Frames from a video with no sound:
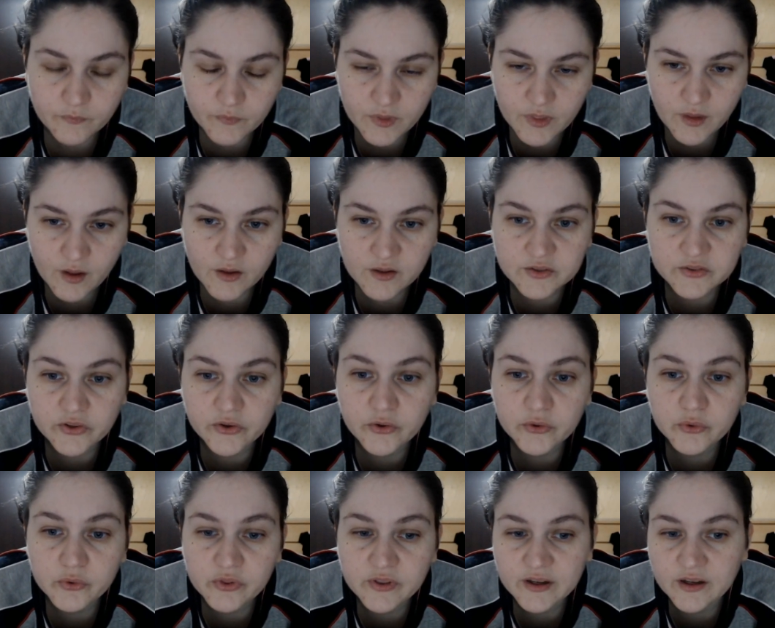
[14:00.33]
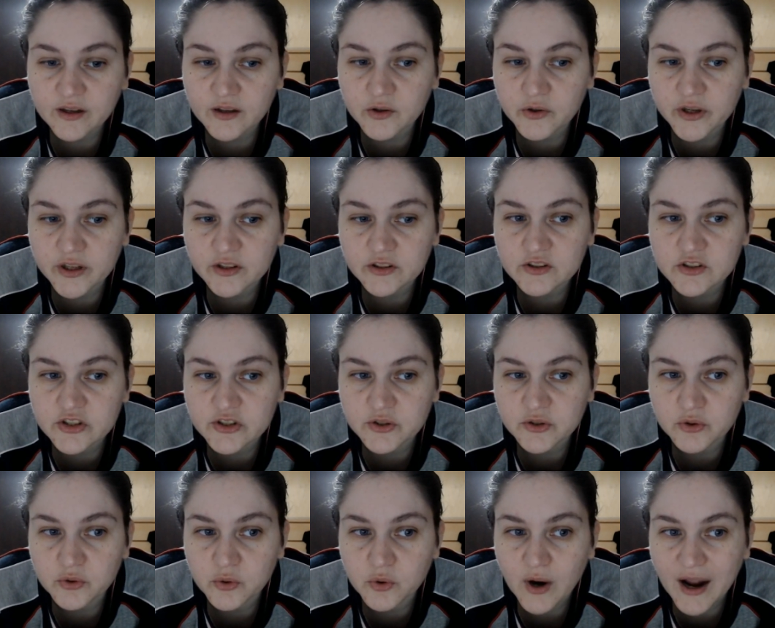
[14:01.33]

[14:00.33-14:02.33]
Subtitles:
So they're going to have